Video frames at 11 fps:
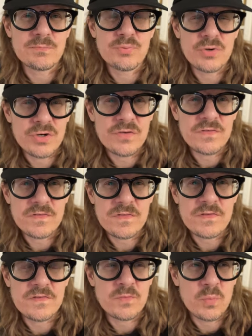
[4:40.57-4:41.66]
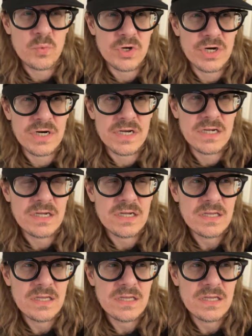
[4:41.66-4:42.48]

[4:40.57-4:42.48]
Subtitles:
produced this work